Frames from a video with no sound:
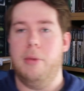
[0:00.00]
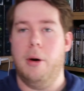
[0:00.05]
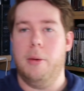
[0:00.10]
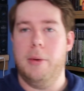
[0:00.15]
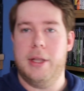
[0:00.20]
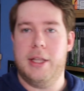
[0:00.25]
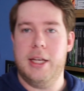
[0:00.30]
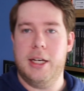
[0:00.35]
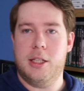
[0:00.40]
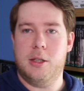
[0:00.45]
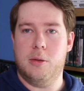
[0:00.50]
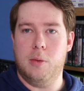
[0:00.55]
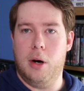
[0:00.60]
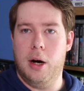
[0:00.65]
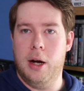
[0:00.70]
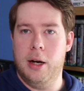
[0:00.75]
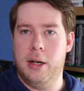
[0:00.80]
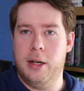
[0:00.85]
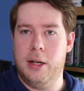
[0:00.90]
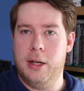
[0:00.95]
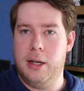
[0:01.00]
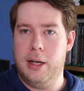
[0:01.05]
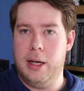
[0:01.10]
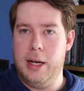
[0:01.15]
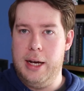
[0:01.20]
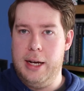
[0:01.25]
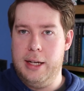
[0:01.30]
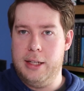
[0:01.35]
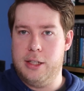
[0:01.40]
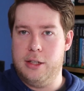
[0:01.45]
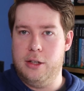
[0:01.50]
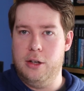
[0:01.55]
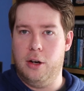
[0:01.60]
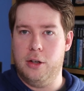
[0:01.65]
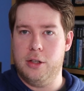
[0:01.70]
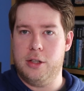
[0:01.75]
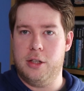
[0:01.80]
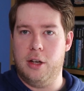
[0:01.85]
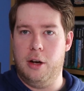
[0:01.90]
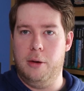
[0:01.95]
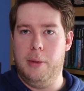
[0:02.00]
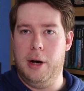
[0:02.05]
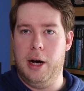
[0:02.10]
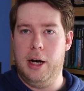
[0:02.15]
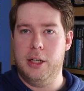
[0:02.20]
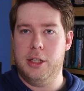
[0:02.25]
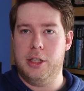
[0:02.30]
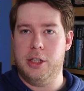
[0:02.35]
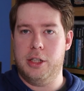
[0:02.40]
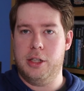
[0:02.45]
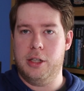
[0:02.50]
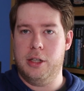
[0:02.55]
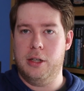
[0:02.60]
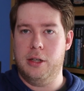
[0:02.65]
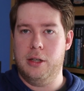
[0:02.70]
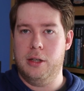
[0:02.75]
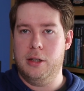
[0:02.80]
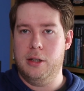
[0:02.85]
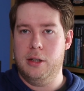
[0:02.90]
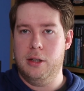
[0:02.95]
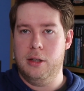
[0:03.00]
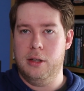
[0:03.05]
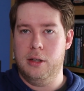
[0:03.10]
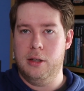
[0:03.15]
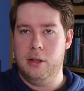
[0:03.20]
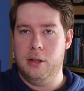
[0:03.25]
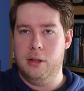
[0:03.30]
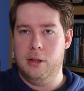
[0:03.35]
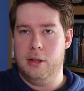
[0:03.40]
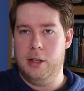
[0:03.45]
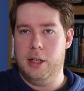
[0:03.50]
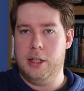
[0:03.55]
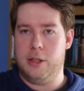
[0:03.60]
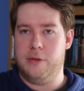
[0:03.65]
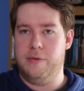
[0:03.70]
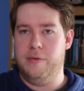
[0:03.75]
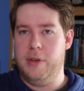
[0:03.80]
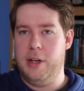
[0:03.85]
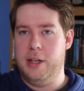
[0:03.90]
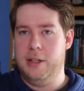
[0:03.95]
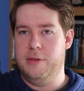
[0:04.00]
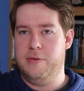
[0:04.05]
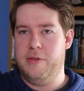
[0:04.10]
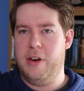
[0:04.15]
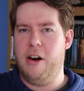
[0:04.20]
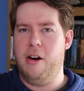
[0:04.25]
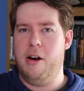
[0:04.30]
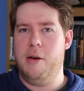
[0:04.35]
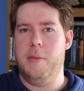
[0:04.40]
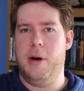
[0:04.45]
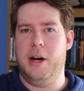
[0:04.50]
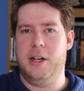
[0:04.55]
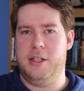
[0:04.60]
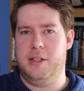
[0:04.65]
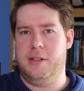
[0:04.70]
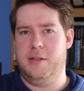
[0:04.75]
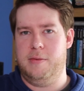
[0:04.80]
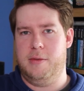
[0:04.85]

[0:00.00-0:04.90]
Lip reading: But with this one, it's not so much. It's very much